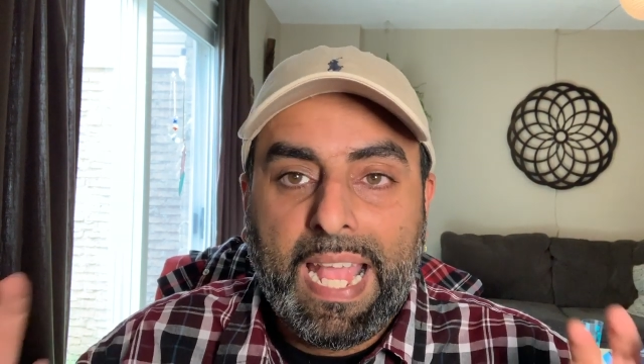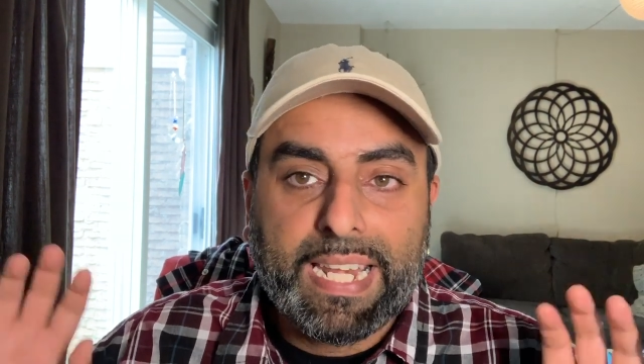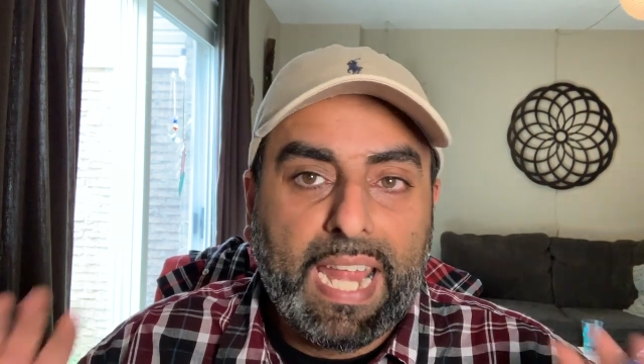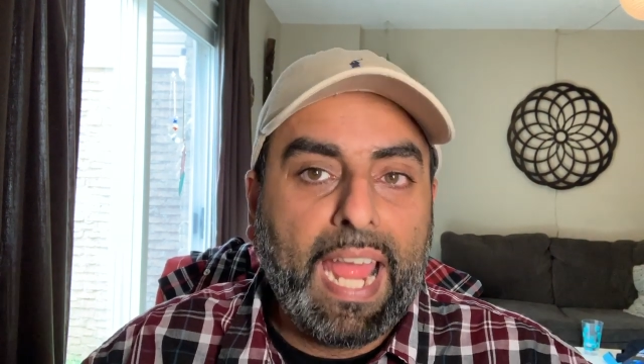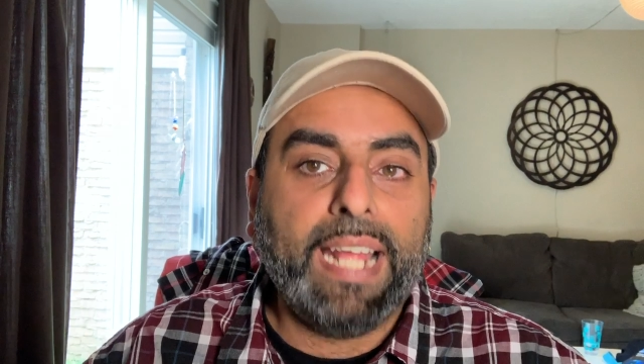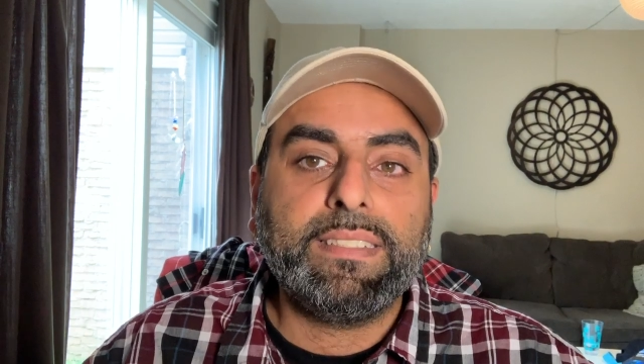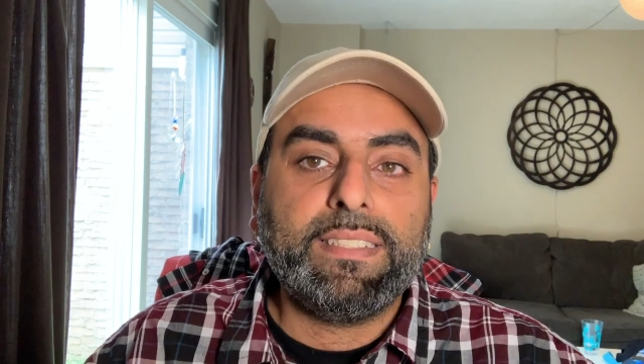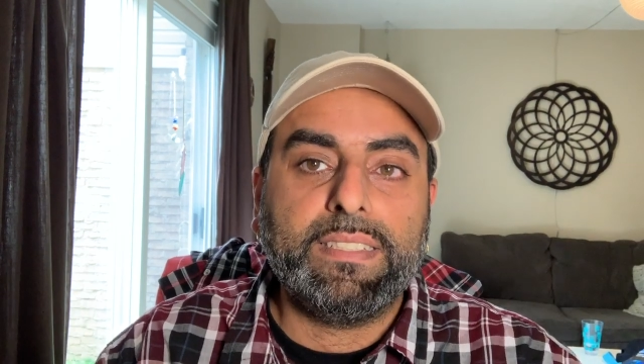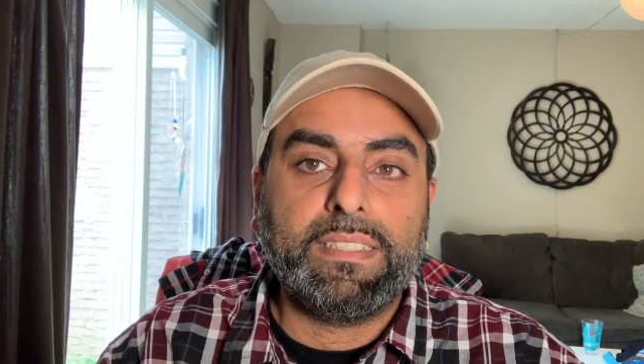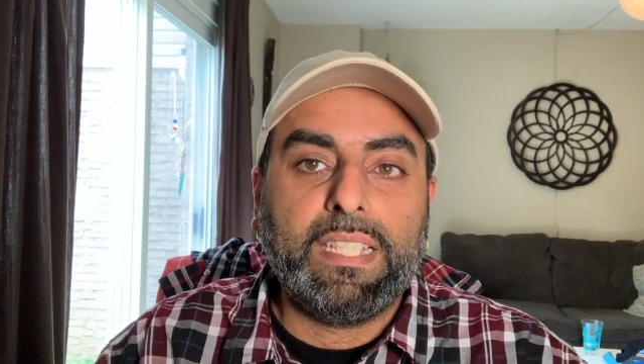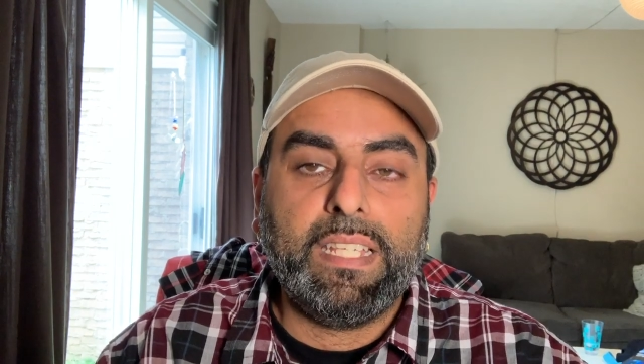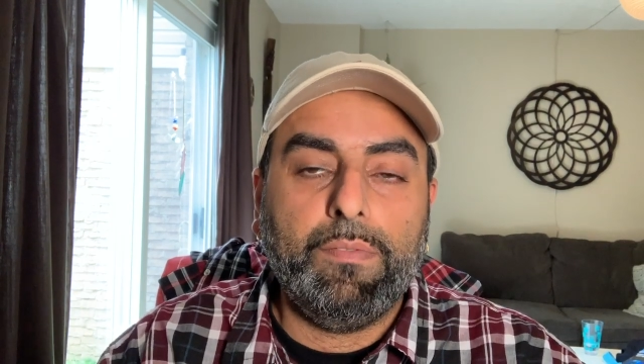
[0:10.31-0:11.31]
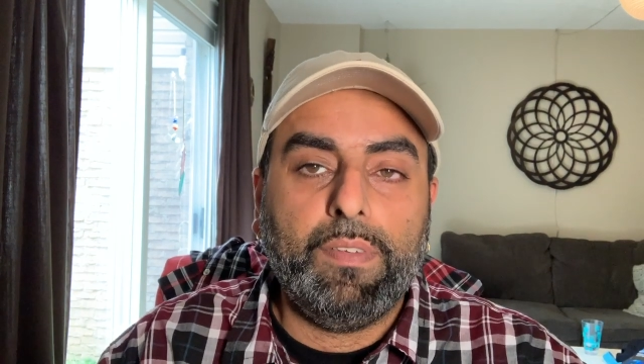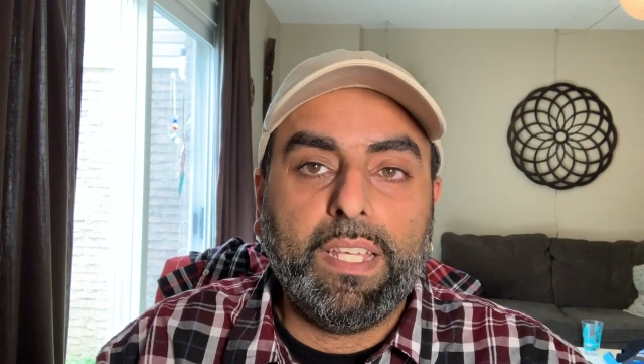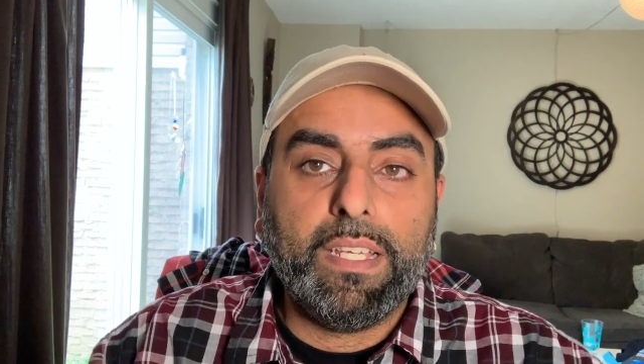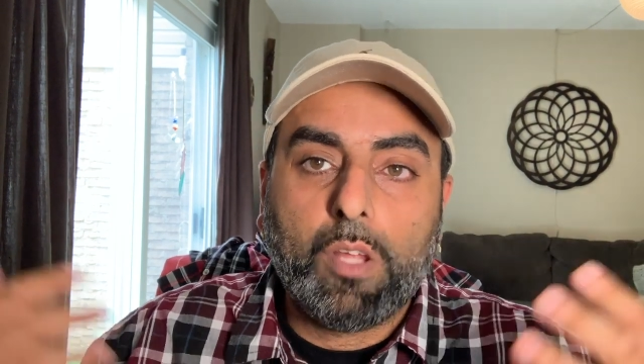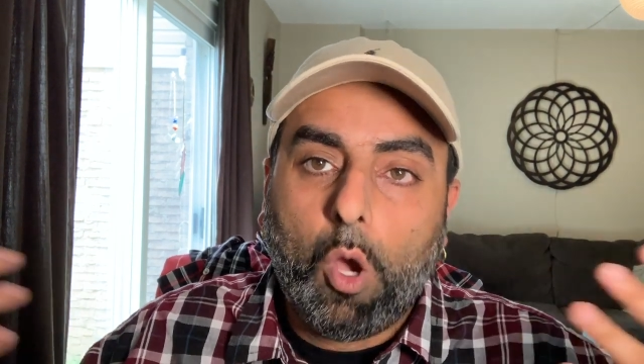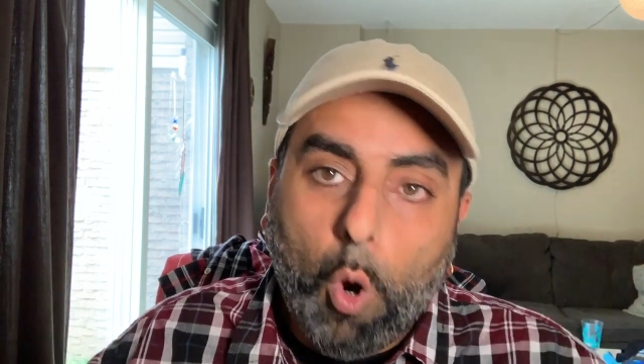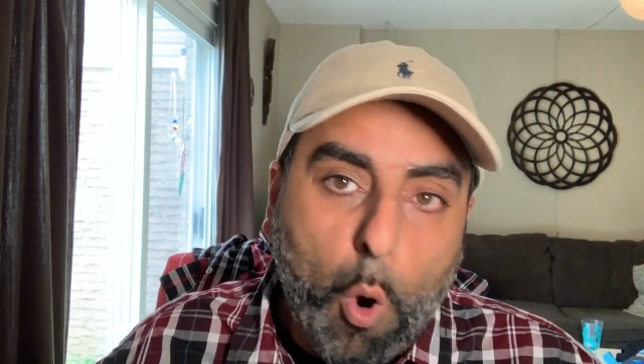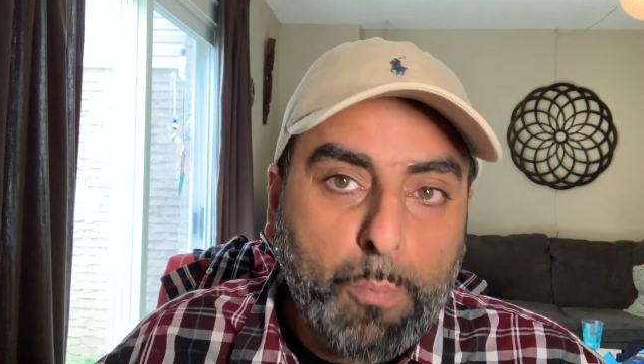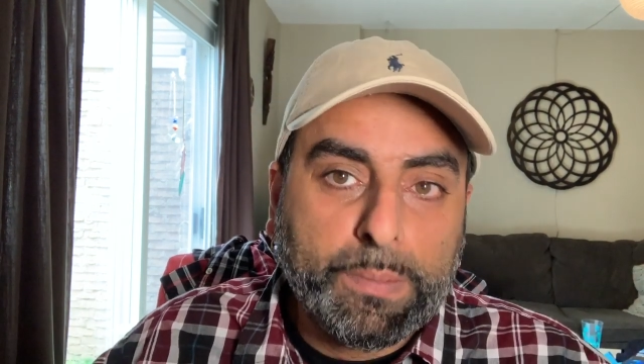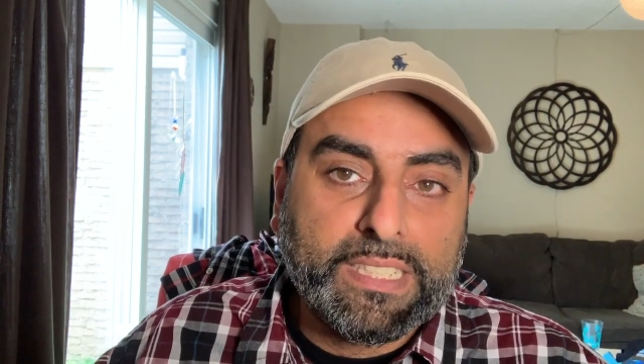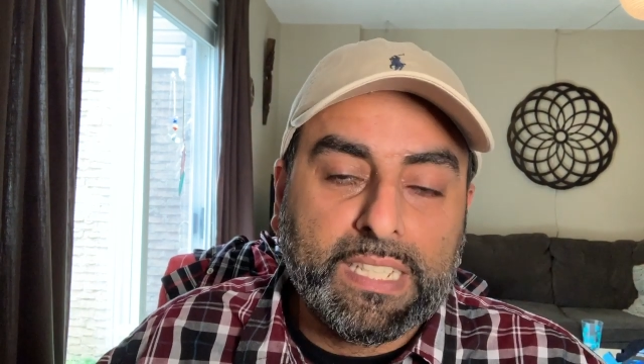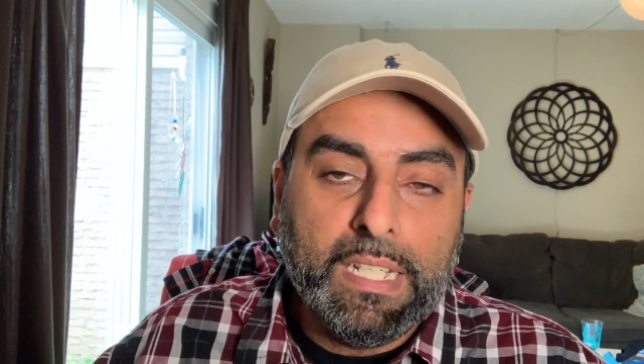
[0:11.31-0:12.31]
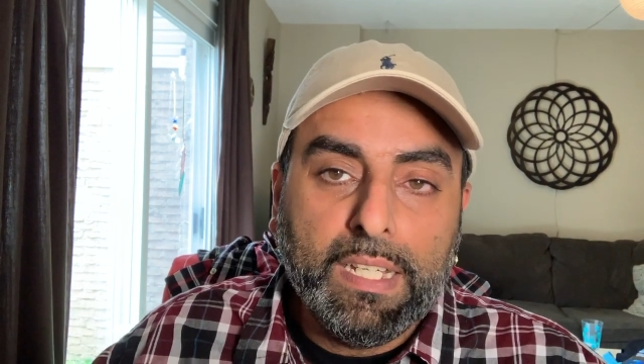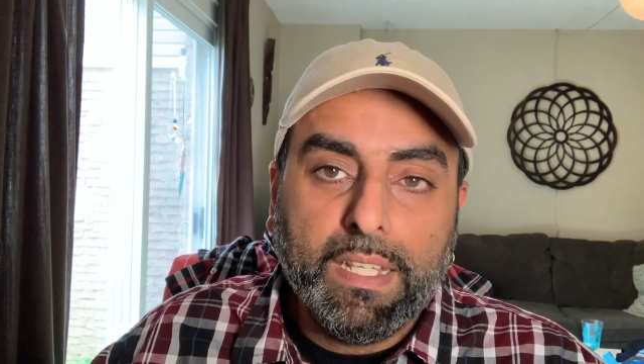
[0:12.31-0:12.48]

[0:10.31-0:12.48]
and AXS TV in hopes